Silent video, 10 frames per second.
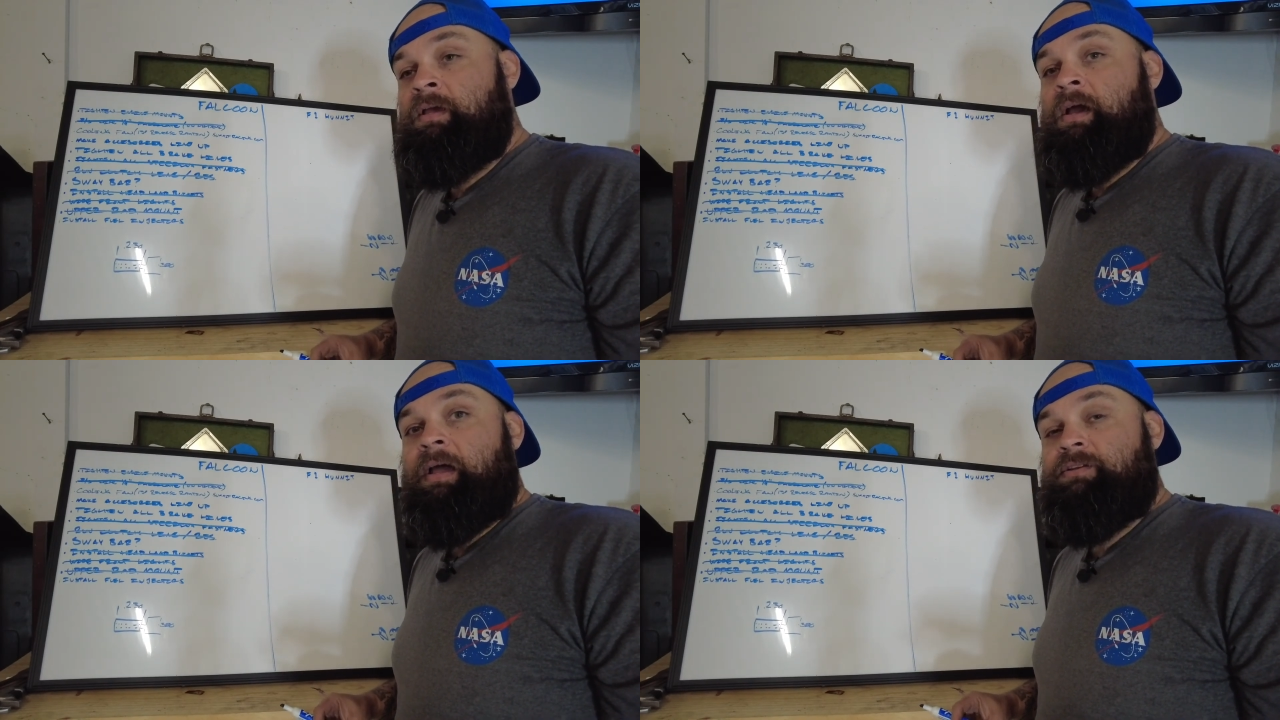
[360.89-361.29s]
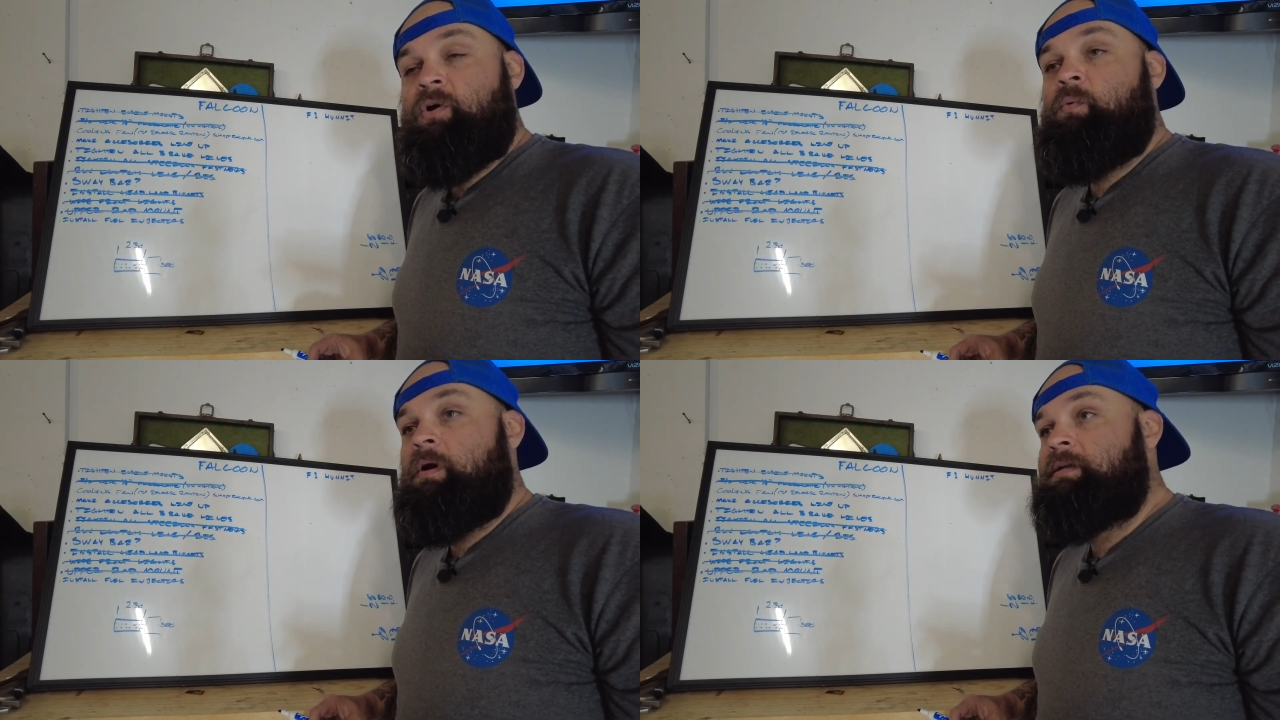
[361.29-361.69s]
I
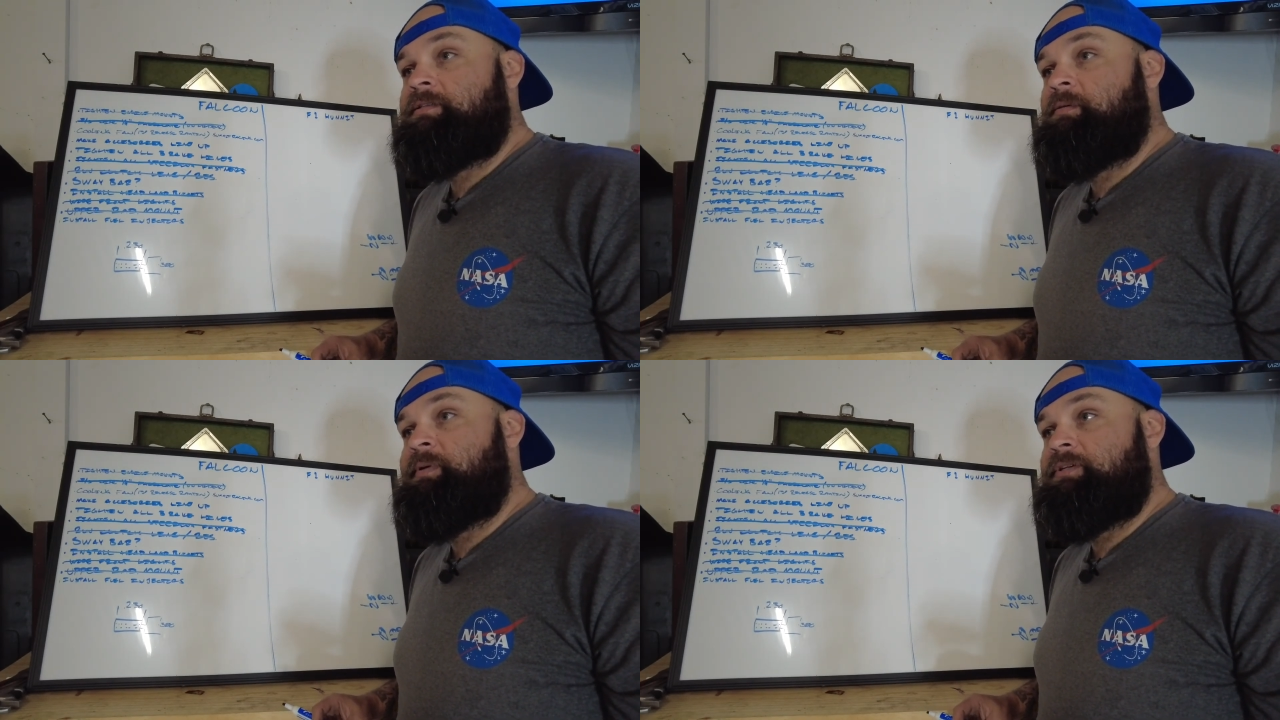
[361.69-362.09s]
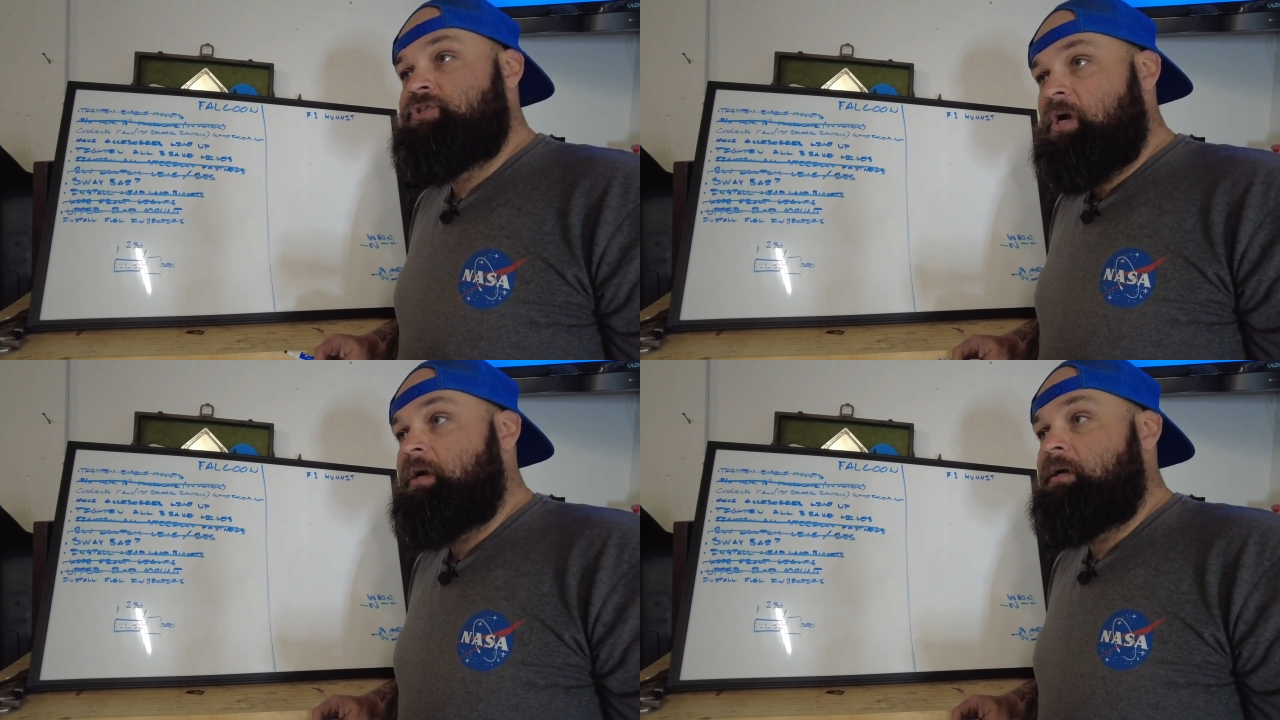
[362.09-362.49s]
don't want it to be
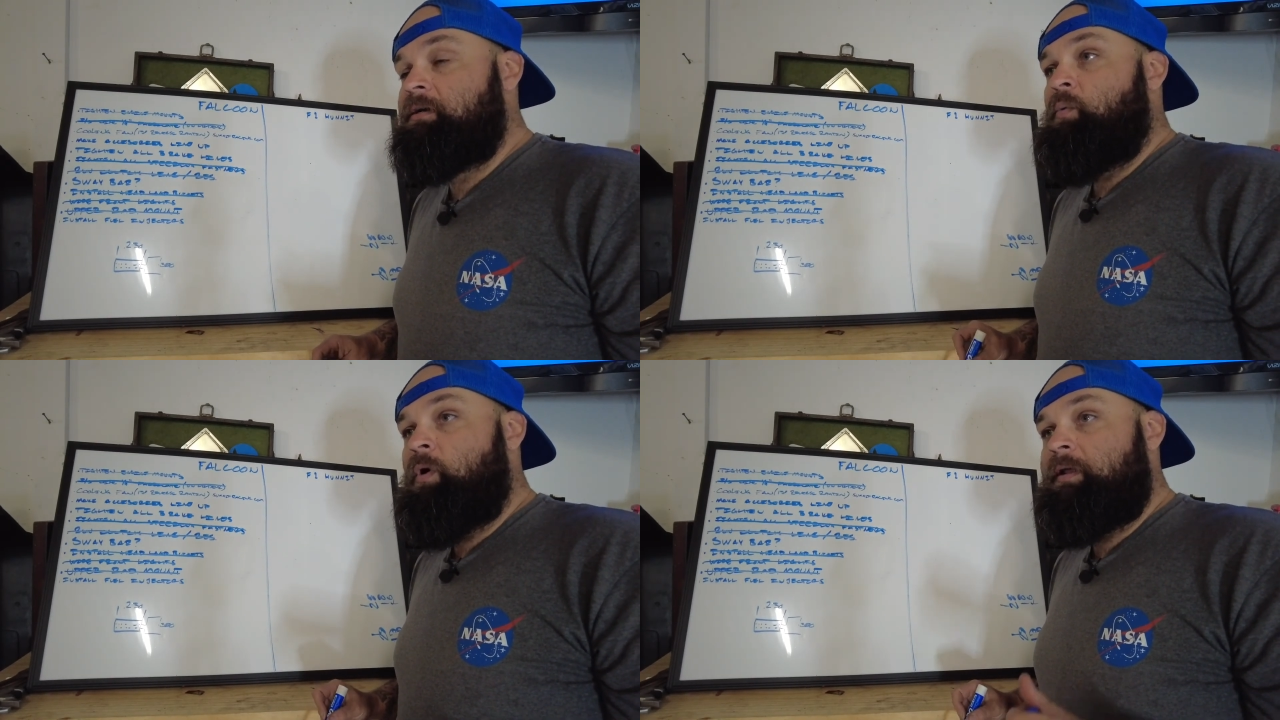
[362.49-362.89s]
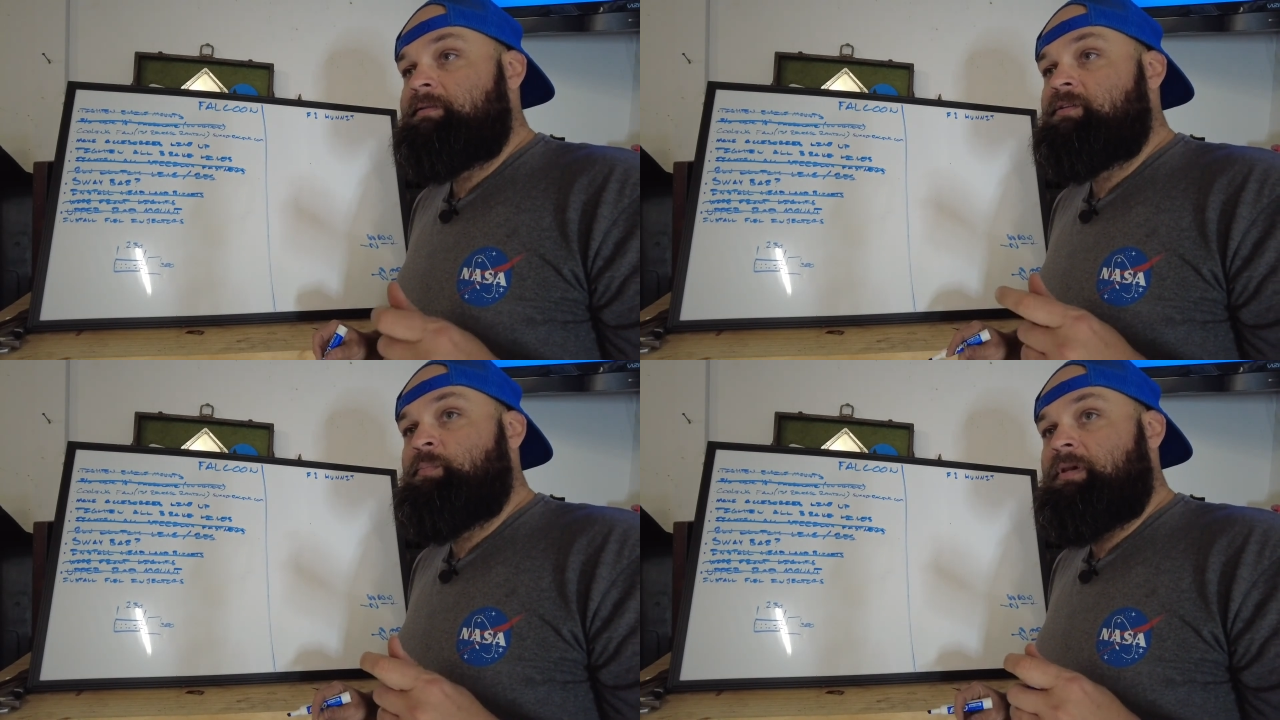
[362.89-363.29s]
junk. I want
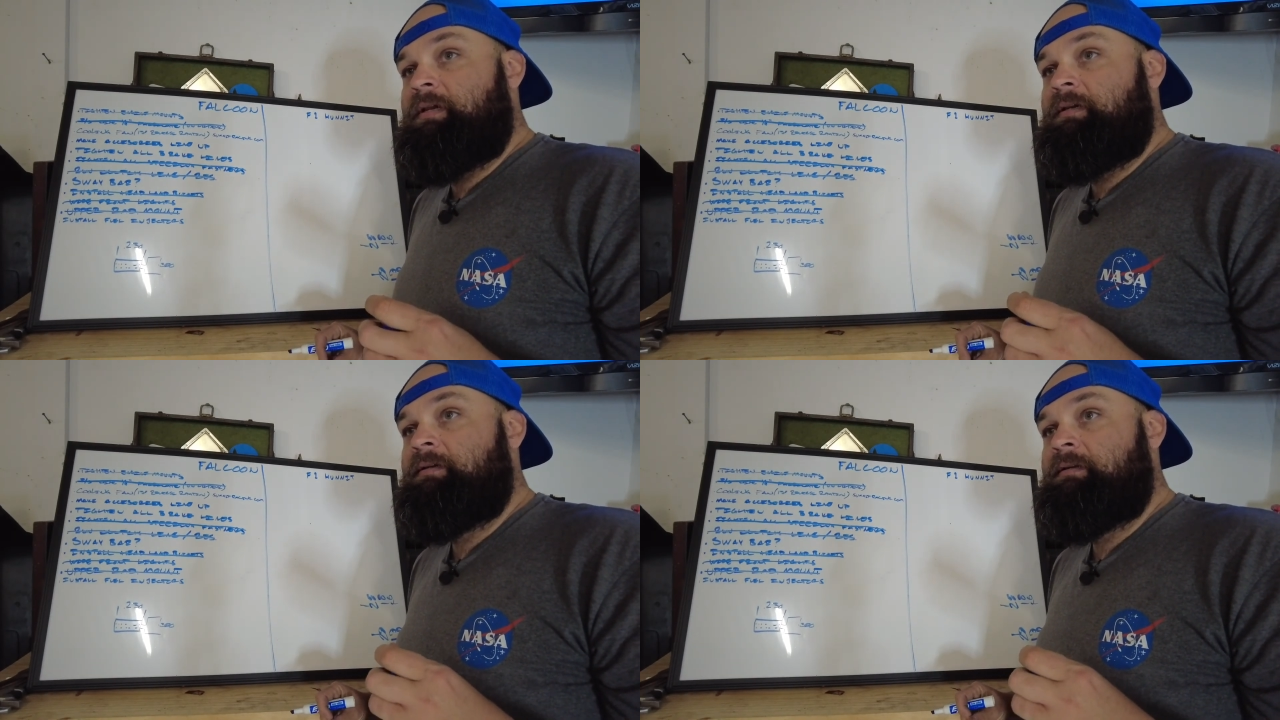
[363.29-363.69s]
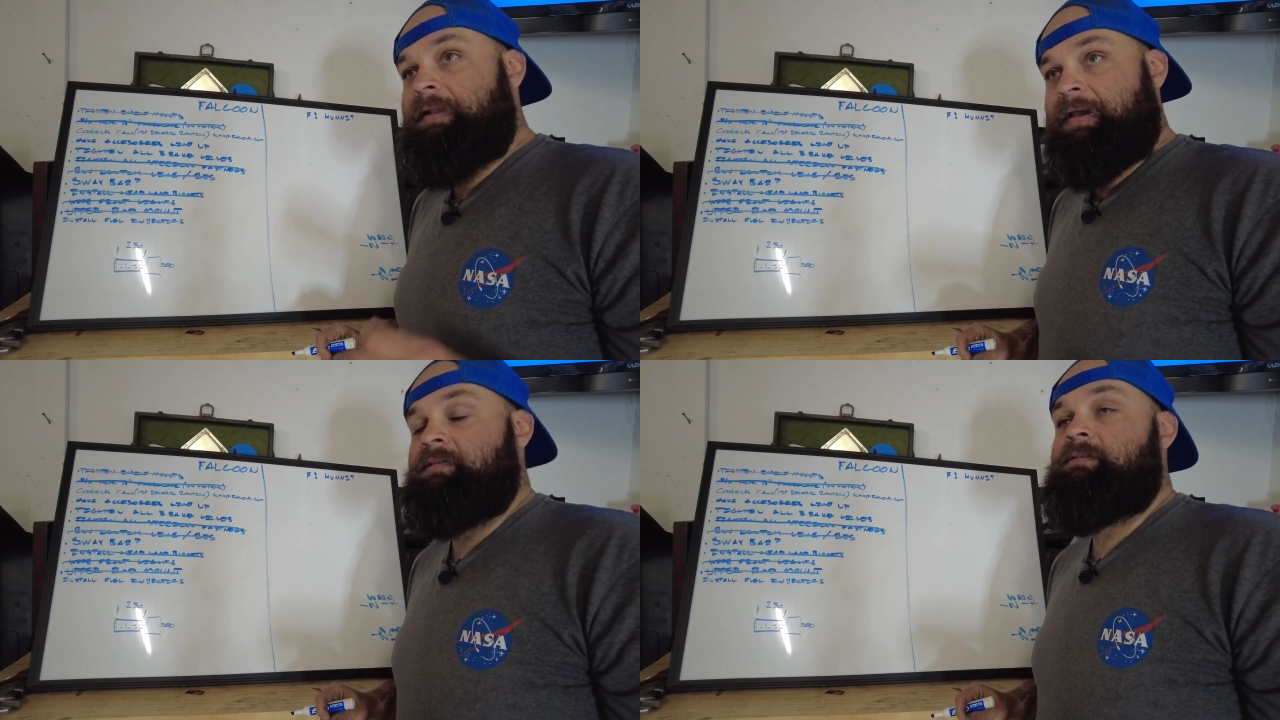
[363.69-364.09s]
it to be
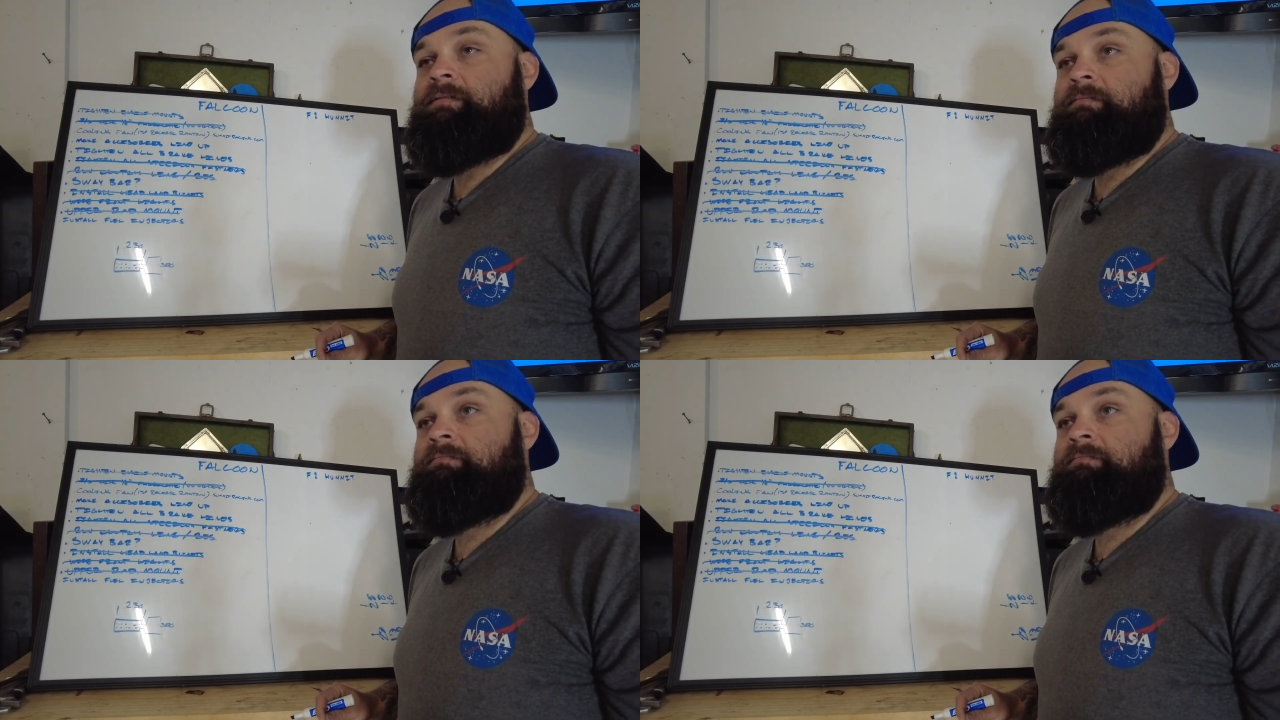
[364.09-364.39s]
nice.